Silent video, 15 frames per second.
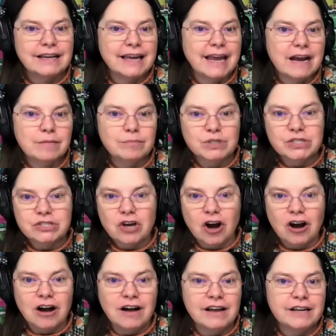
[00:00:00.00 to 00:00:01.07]
cameras
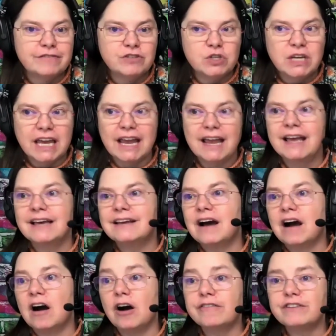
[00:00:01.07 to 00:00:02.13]
on if you can.
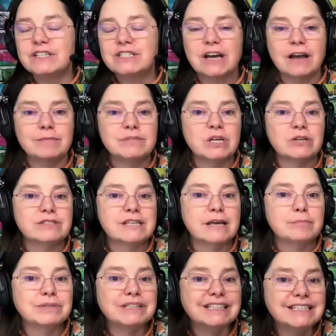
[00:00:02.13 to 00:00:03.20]
Oftentimes I'll
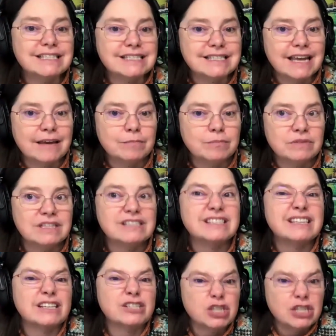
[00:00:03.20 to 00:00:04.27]
say, please stay, this
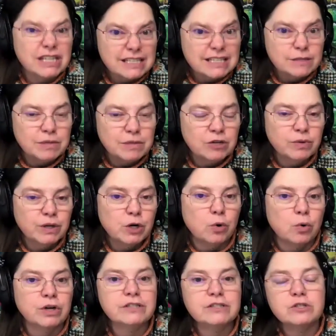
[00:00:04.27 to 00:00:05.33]
session is being
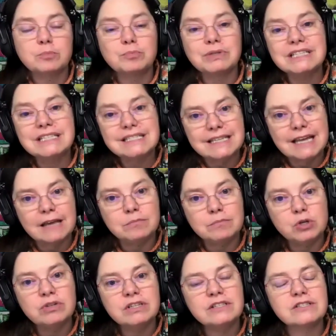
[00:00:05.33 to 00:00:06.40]
recorded, so please stay
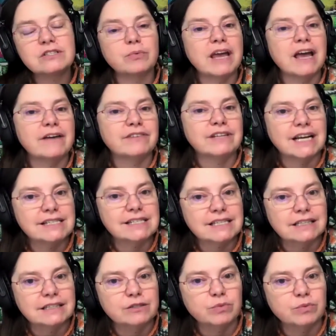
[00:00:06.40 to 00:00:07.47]
muted so we have a nice
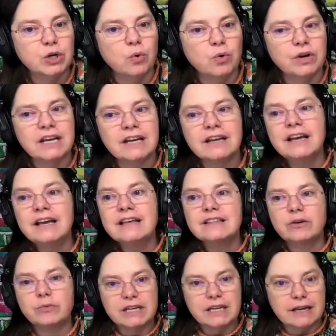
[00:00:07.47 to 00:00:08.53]
clean recording
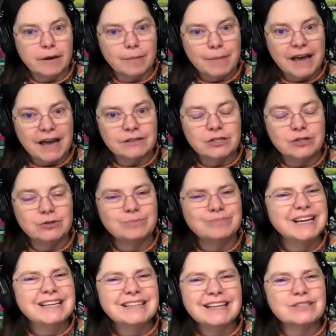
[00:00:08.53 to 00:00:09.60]
that we can come back to.
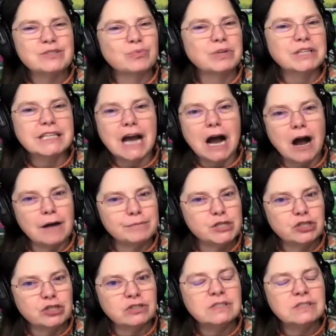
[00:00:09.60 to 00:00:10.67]
That's really
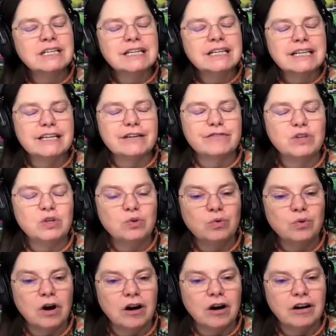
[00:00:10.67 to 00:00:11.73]
optional if
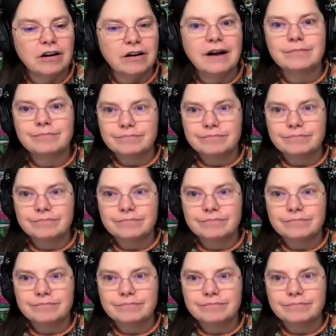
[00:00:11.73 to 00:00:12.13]
you are